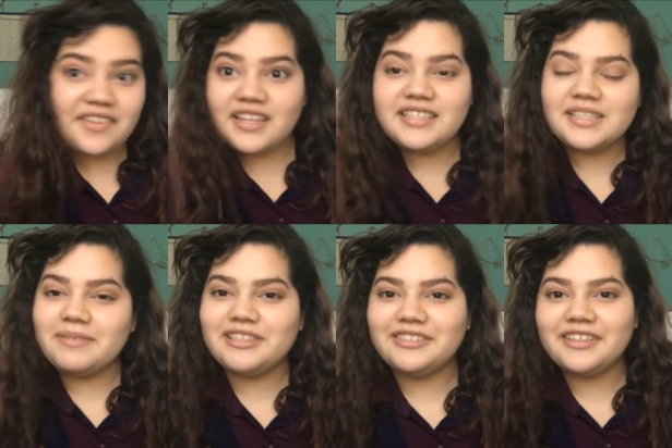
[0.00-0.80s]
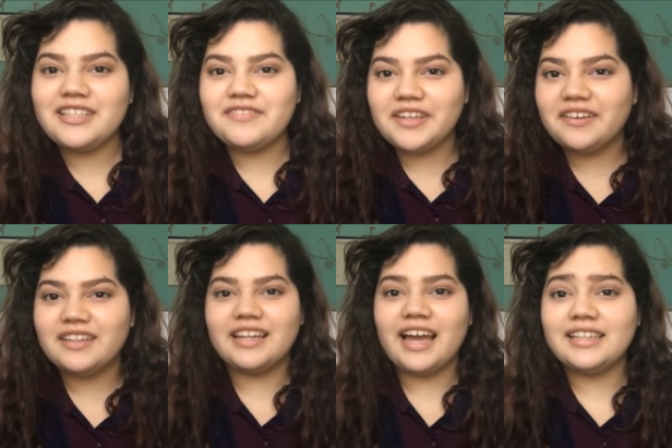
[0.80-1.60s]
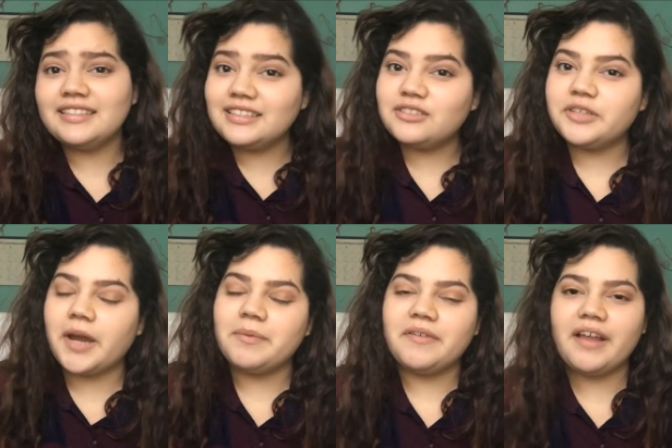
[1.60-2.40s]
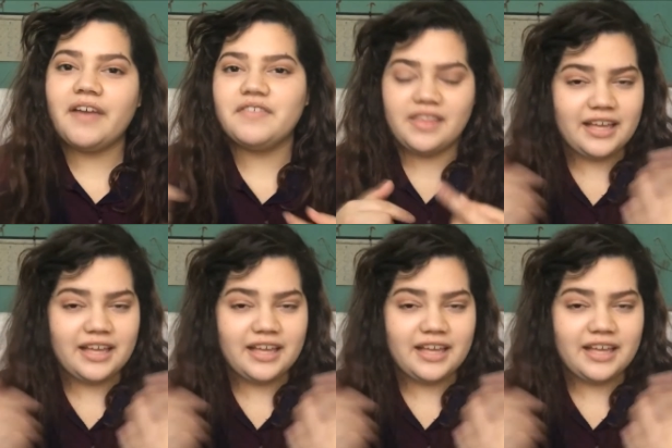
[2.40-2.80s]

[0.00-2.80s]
make sure to give this video a like, subscribe, and I already have it.